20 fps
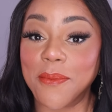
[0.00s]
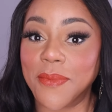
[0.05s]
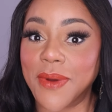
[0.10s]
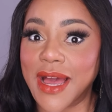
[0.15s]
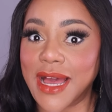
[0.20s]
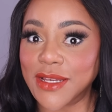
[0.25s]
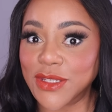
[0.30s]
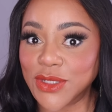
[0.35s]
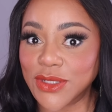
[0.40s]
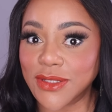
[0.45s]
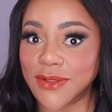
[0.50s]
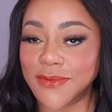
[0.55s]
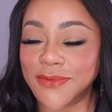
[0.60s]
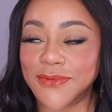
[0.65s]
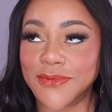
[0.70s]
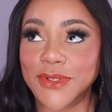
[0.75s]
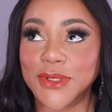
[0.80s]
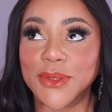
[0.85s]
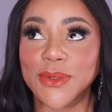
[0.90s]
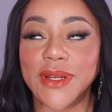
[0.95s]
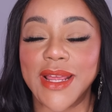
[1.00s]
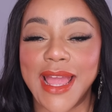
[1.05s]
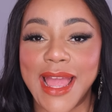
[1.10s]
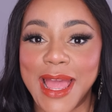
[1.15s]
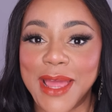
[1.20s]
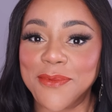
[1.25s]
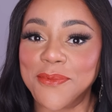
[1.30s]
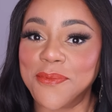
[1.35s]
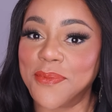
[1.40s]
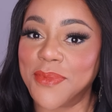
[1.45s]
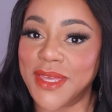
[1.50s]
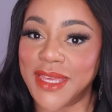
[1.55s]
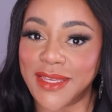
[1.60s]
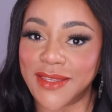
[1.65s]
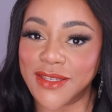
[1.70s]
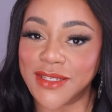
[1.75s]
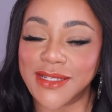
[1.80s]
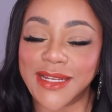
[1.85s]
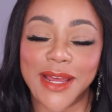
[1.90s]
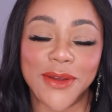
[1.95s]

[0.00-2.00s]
passion fruit, and peach.